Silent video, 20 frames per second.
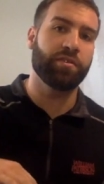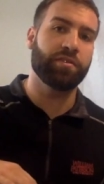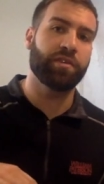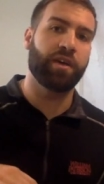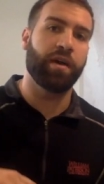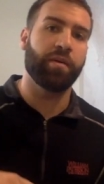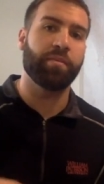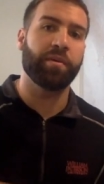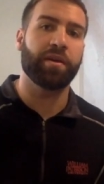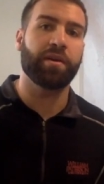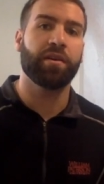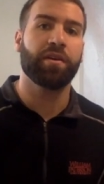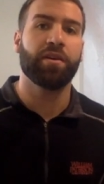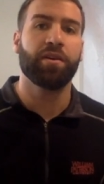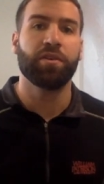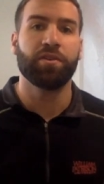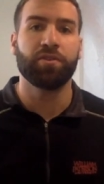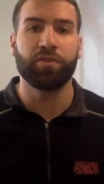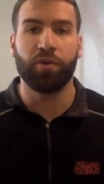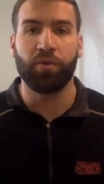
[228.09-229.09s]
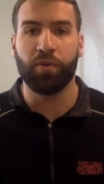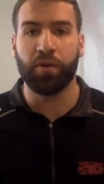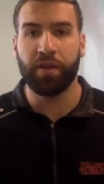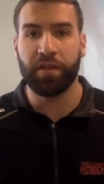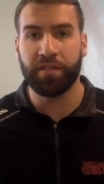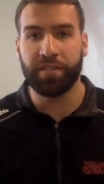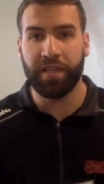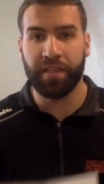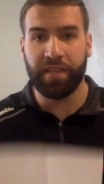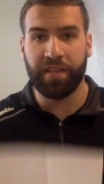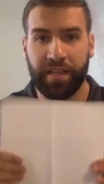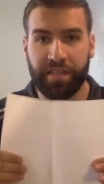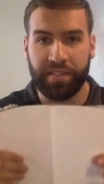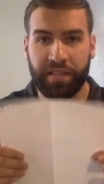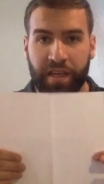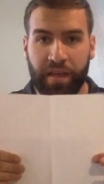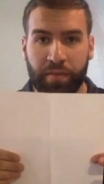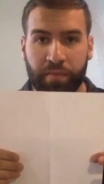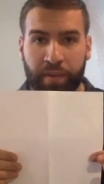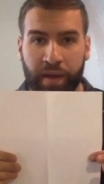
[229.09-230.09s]
topic. So we're going to take that
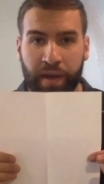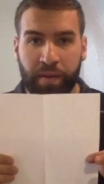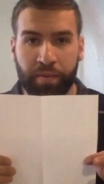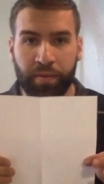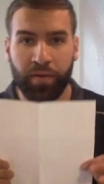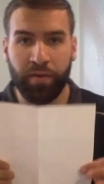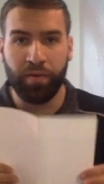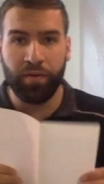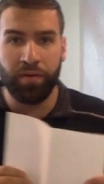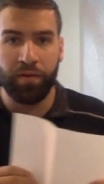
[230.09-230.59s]
same paper.